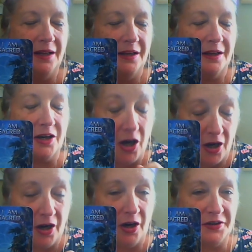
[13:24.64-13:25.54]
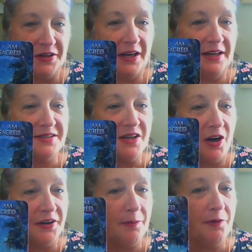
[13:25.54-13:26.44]
card, and it's
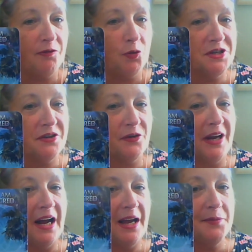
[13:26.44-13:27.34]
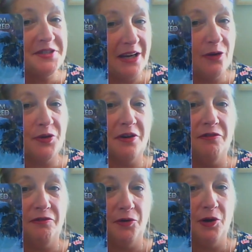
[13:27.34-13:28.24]
card number 43. I am sacred and
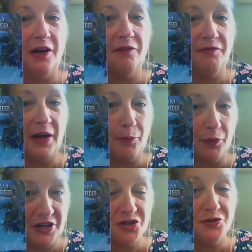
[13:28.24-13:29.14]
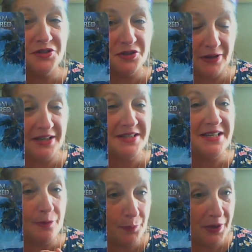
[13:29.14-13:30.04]
full of vibrational serenity
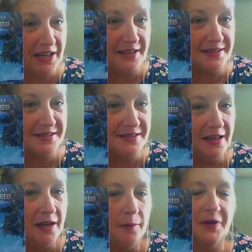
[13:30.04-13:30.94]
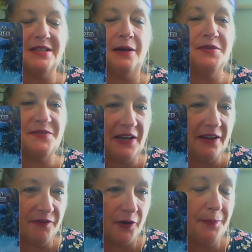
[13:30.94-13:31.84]
and peace, because I was feeling
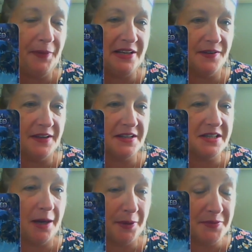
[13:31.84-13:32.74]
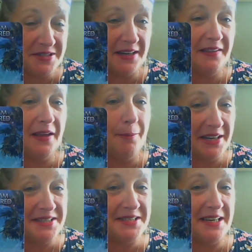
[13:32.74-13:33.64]
very peaceful at that time. I was sitting there
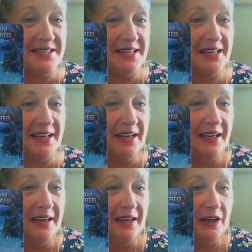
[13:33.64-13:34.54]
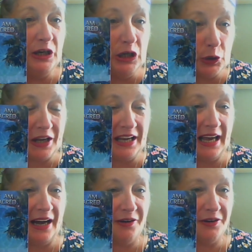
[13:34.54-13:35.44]
meditating, looking
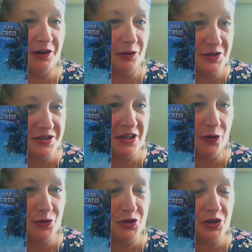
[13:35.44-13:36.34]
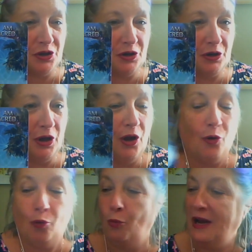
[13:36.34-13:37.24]
out across the ocean,
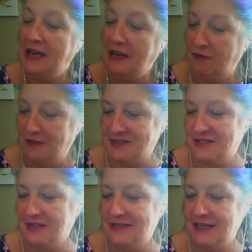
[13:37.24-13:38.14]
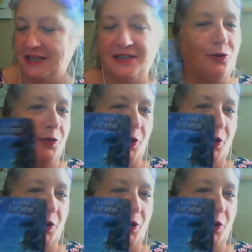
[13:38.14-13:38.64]
waiting for the sunset, and although it